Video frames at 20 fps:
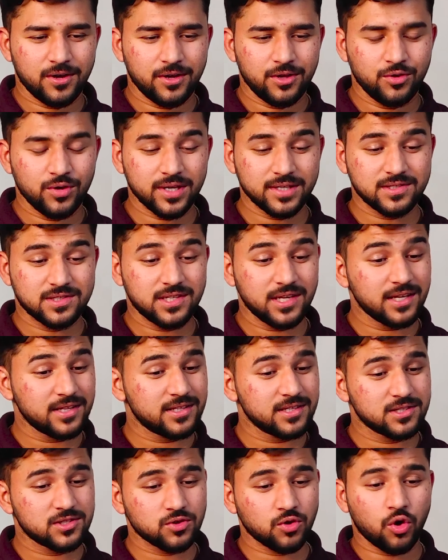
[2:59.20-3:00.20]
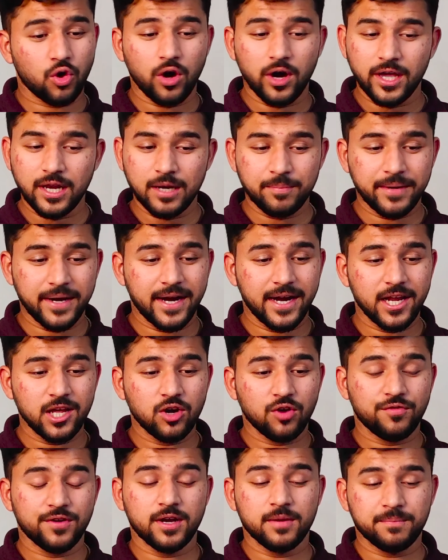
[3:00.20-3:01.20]
You can see this oil painting
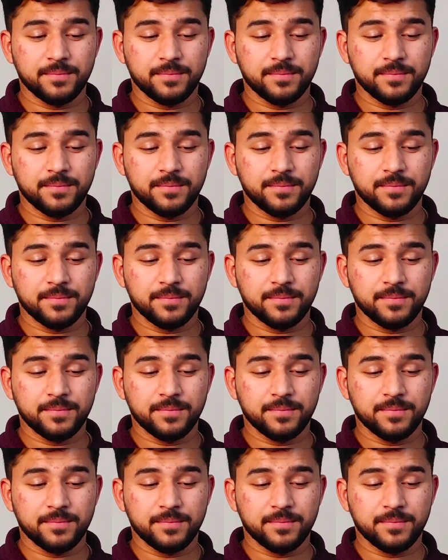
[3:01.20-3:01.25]
of a